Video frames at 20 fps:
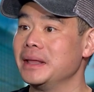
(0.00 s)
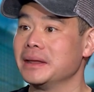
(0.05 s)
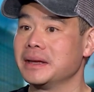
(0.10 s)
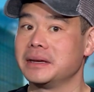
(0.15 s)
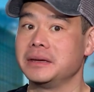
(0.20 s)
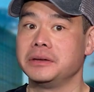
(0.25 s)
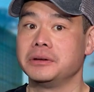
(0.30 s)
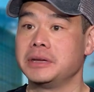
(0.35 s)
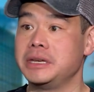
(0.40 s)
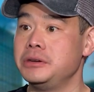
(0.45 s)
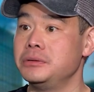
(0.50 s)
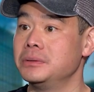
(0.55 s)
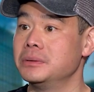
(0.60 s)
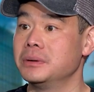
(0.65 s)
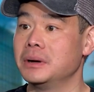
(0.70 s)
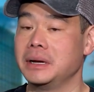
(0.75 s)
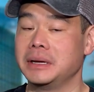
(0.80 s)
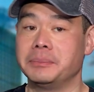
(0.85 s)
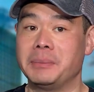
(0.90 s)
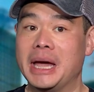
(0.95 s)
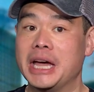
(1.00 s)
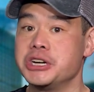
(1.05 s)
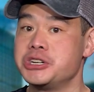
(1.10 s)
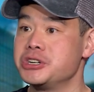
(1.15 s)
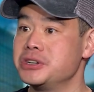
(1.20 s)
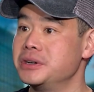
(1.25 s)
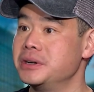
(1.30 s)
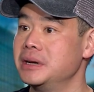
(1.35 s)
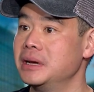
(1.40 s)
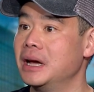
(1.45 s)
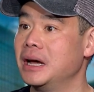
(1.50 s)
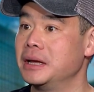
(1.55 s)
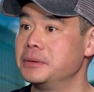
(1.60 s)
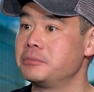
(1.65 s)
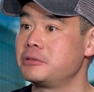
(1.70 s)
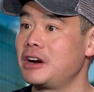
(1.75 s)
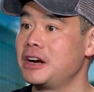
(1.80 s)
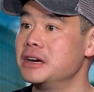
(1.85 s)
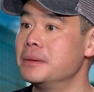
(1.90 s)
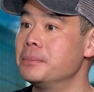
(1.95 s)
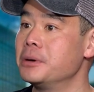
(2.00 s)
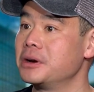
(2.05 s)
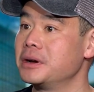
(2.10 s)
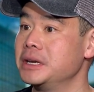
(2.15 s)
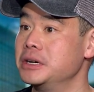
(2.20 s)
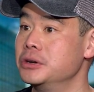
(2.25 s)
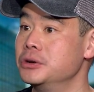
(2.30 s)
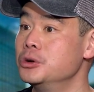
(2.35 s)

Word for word: Like, you, can you imagine uh, trying to book an